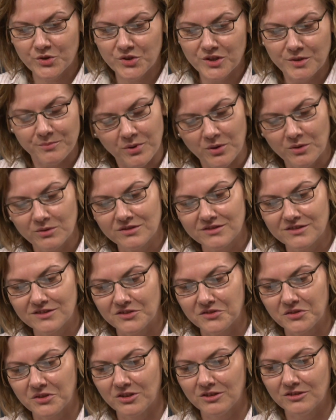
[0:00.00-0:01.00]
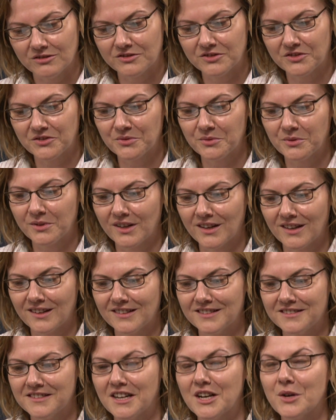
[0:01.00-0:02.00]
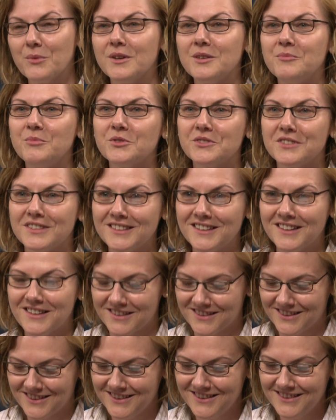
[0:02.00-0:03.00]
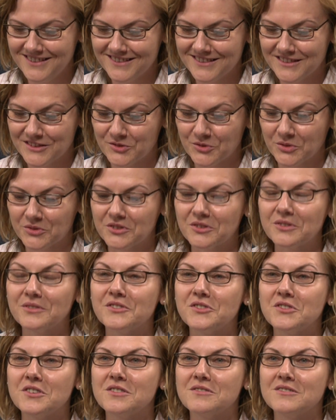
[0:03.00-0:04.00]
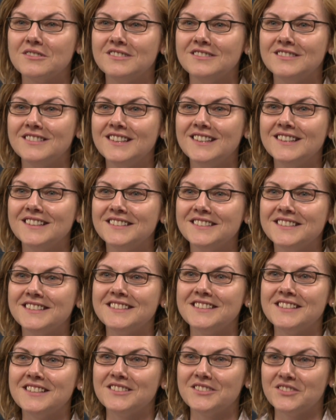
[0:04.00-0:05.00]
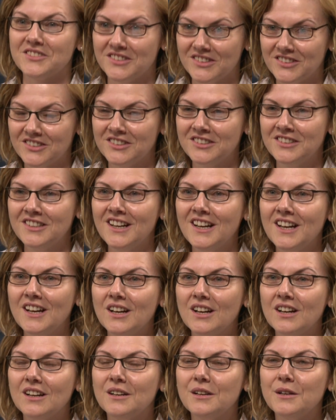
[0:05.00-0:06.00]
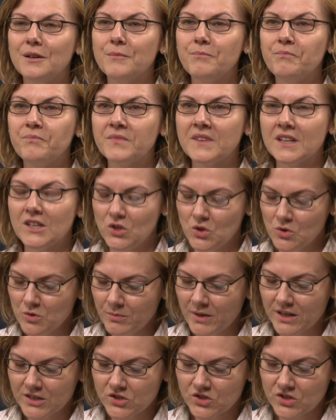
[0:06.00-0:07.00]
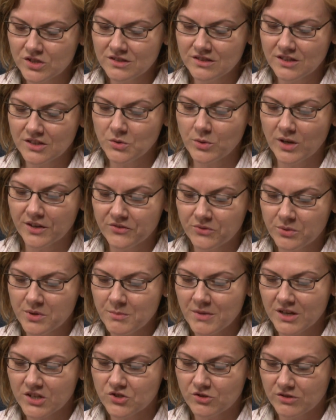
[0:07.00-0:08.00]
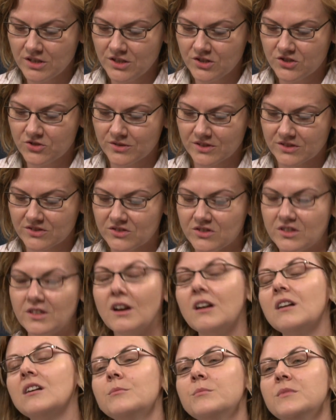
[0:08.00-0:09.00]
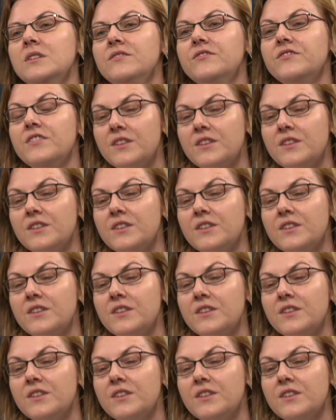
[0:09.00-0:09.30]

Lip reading: which in Poland is called Córka generała I piosenkarki, the daughter of a general and a singer, you mentioned that you have 3 major interests: the army,